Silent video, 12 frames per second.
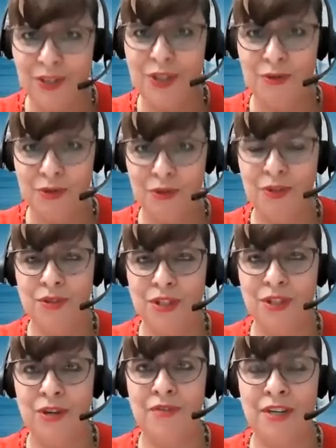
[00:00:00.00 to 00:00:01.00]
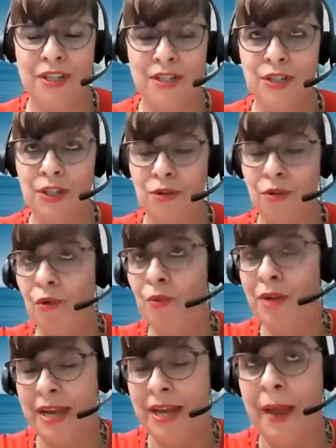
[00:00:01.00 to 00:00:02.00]
to do the service, to
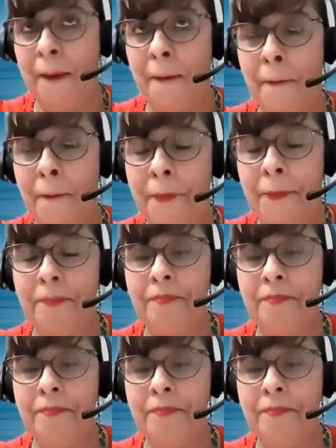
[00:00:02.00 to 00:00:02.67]
go and help.